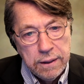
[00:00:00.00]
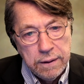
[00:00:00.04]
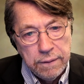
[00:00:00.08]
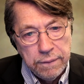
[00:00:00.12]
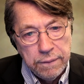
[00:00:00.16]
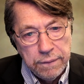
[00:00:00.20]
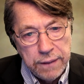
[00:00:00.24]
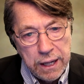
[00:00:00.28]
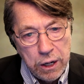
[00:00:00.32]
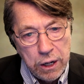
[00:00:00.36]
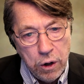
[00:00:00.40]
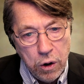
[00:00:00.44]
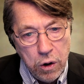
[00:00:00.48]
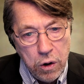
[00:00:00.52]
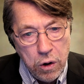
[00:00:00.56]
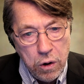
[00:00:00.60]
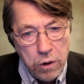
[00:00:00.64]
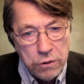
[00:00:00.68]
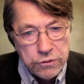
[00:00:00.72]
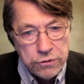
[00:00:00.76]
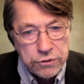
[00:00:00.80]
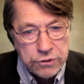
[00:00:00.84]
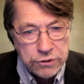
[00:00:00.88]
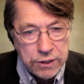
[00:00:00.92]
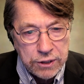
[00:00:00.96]
They
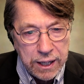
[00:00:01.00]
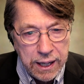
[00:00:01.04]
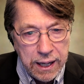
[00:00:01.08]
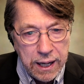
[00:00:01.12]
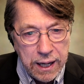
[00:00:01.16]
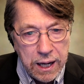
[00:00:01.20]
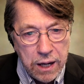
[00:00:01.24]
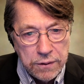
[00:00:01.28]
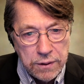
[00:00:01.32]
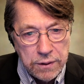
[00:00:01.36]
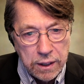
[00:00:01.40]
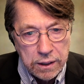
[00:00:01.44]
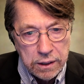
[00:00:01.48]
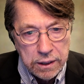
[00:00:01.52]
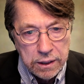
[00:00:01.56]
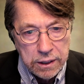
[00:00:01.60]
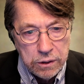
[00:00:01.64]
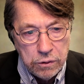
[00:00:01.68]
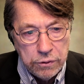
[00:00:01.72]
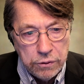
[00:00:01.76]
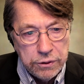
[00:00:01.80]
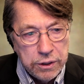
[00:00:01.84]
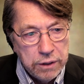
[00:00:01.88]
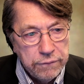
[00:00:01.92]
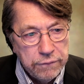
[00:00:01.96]
all sound a
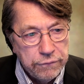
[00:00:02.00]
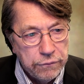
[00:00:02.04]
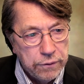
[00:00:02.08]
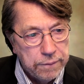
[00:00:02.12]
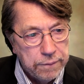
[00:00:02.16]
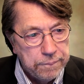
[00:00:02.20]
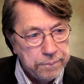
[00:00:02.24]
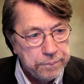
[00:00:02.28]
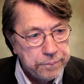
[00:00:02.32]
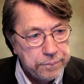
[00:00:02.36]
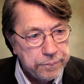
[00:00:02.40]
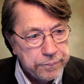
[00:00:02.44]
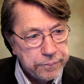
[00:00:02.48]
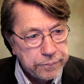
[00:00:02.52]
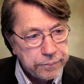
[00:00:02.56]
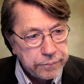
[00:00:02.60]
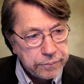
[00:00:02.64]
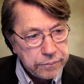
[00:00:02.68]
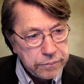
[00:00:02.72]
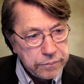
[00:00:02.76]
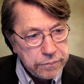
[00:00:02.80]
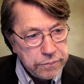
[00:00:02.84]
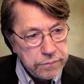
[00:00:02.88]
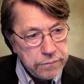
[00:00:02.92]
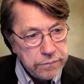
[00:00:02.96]
little different.
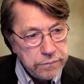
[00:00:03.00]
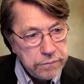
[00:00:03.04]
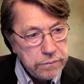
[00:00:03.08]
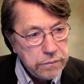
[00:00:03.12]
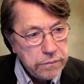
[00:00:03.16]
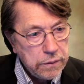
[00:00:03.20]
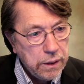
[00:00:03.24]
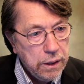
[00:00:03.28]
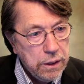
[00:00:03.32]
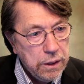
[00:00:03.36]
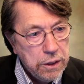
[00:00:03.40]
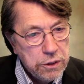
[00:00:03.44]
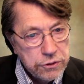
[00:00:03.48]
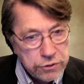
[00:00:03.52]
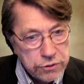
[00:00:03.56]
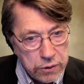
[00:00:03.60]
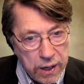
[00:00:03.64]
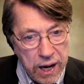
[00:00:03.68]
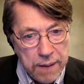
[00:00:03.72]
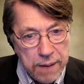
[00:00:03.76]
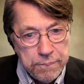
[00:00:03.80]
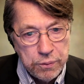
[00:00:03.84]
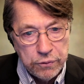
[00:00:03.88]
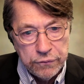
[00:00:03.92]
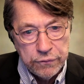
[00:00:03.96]
So
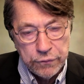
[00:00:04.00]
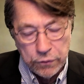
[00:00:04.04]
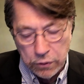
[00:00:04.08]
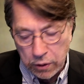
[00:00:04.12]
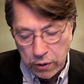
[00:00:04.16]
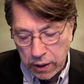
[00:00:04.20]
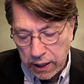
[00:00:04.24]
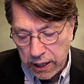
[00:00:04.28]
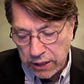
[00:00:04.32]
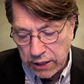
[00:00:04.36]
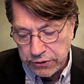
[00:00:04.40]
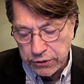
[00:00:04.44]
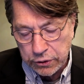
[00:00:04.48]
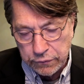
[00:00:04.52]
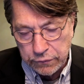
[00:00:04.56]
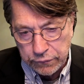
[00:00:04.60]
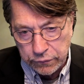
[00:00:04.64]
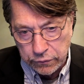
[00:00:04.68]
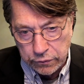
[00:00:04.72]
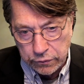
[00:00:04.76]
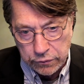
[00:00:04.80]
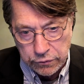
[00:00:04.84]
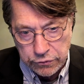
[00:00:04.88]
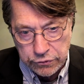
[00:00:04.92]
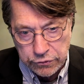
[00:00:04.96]
I prefer Logic
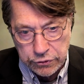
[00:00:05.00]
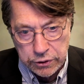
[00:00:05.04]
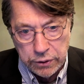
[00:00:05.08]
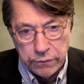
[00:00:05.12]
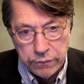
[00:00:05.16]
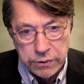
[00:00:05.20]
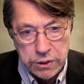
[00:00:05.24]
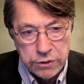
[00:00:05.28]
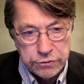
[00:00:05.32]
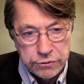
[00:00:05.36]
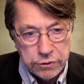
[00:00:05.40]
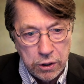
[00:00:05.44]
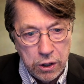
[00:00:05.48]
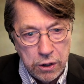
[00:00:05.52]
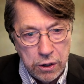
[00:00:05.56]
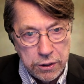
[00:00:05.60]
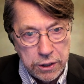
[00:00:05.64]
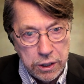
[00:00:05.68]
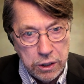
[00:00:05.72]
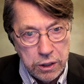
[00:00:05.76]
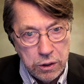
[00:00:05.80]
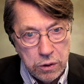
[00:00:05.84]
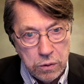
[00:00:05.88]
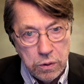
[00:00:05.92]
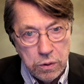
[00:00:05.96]
for serious
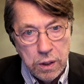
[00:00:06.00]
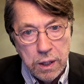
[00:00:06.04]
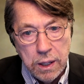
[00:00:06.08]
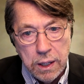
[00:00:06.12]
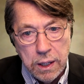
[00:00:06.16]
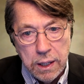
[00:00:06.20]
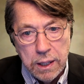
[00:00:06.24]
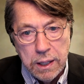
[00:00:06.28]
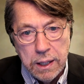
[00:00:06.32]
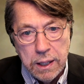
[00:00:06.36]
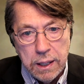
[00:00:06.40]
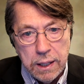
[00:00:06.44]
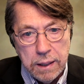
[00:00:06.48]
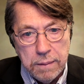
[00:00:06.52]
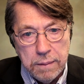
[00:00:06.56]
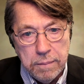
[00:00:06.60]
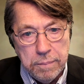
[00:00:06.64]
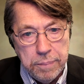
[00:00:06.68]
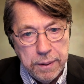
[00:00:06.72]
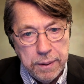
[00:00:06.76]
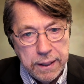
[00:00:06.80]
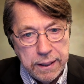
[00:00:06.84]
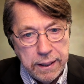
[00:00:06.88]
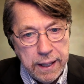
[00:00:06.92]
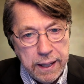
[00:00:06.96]
audio.
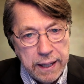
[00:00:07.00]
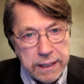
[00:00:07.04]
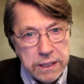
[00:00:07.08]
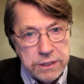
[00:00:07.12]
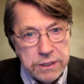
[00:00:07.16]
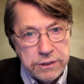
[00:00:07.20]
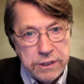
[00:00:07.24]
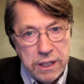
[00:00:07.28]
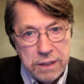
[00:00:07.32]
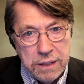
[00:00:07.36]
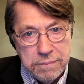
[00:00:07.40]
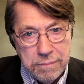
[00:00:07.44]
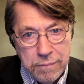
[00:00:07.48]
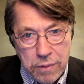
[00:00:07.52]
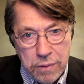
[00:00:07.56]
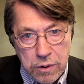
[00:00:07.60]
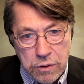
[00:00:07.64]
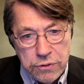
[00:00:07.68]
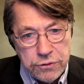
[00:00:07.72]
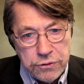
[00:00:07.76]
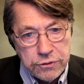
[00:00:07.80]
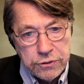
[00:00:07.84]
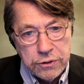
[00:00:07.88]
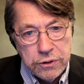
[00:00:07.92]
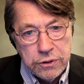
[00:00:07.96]
But like I said,
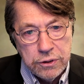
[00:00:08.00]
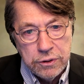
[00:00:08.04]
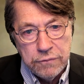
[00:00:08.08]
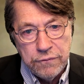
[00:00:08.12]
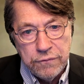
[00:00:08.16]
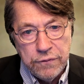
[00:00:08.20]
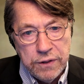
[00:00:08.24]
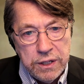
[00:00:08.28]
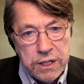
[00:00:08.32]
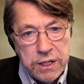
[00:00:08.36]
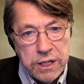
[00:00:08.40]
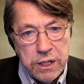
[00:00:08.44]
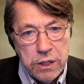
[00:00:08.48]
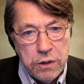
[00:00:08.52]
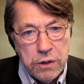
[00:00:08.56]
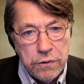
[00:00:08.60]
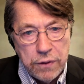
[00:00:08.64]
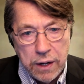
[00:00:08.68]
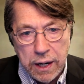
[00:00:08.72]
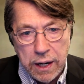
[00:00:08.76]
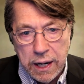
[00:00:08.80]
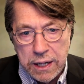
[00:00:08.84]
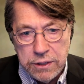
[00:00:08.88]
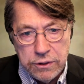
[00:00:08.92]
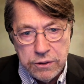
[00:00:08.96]
most of the video
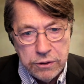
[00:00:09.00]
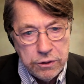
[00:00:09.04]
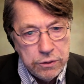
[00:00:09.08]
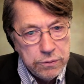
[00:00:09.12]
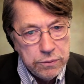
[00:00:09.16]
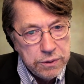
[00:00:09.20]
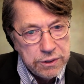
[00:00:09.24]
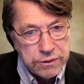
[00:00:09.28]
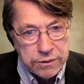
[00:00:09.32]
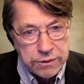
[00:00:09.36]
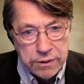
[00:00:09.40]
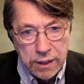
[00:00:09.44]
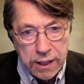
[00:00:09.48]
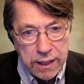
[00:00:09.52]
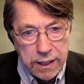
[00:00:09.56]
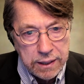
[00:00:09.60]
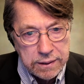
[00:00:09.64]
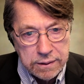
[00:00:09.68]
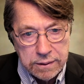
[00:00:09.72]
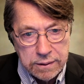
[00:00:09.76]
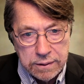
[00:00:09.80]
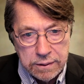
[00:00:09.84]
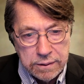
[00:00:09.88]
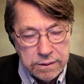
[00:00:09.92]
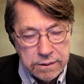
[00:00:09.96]
that I do
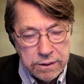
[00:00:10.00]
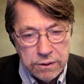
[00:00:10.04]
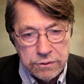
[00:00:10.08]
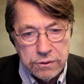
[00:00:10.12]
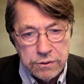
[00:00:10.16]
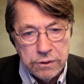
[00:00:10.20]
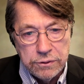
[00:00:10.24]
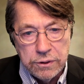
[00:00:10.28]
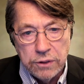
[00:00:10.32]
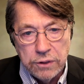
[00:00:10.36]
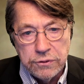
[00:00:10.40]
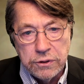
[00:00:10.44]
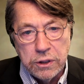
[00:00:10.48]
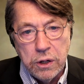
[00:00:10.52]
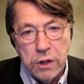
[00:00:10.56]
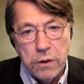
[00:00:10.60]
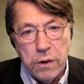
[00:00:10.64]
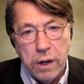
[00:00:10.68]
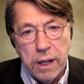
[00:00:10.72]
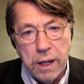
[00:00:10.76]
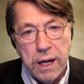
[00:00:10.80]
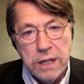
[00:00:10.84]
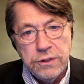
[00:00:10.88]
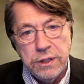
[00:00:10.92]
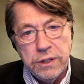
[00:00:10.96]
doesn't go to
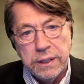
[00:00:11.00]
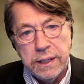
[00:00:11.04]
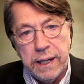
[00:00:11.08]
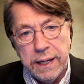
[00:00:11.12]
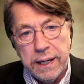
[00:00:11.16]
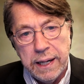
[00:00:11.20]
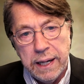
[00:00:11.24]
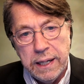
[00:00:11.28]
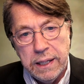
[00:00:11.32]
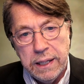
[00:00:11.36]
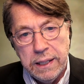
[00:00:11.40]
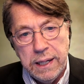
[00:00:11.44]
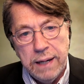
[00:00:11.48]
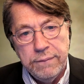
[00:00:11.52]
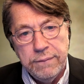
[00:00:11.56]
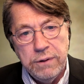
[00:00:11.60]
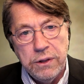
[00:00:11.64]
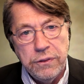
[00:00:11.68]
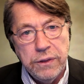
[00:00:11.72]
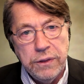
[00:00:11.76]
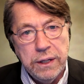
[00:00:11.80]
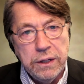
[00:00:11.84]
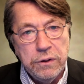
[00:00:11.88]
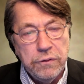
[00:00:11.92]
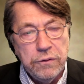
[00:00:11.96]
Logic. I edit
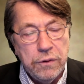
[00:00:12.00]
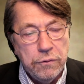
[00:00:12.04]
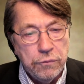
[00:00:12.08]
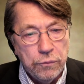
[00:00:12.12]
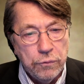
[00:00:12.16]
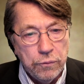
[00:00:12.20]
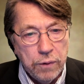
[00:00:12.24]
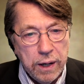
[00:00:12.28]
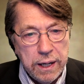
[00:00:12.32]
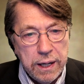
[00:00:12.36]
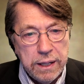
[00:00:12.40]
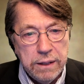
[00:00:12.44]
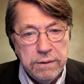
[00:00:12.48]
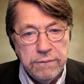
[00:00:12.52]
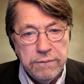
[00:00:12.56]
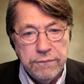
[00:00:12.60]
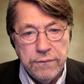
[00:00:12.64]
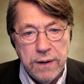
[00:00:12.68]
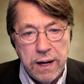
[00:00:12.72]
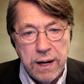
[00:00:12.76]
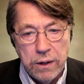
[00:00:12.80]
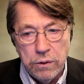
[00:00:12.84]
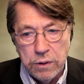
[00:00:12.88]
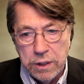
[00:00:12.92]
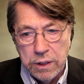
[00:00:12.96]
everything right in
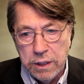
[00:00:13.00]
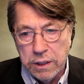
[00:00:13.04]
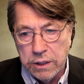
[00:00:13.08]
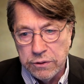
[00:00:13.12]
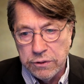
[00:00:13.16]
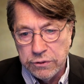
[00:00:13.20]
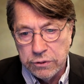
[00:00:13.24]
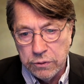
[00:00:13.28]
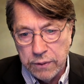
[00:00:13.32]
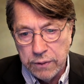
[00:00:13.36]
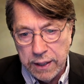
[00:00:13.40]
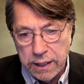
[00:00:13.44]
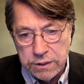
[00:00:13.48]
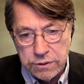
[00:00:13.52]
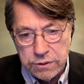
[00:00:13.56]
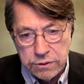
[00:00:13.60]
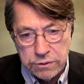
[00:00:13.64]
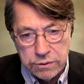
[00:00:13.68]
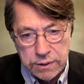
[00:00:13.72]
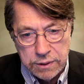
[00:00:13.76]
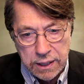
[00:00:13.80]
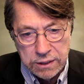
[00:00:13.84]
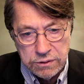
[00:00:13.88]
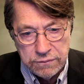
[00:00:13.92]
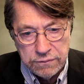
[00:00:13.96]
Final Cut. So that's
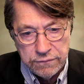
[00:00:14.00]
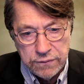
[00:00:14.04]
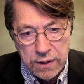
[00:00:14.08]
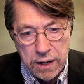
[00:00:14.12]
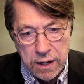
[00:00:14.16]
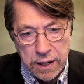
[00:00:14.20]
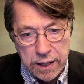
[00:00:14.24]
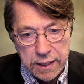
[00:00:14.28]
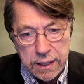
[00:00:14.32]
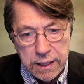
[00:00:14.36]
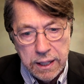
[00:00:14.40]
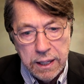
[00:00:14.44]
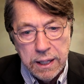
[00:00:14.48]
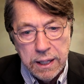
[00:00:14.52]
fine.